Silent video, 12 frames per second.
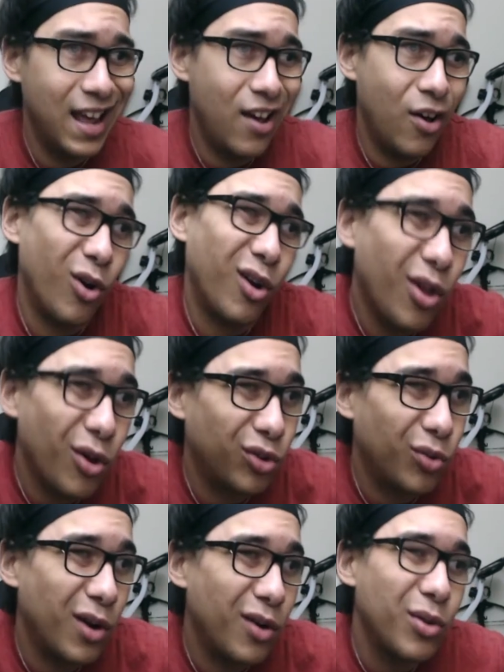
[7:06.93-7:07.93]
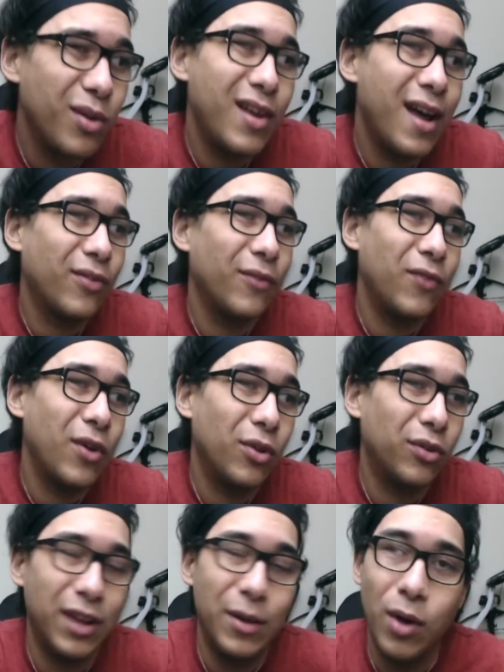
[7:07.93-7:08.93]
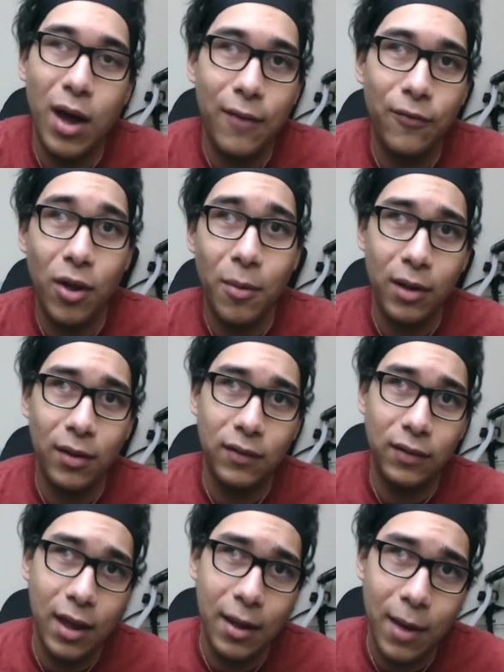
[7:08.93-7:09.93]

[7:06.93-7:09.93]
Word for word: or close to it, or you even have to feel the same way I felt about this game.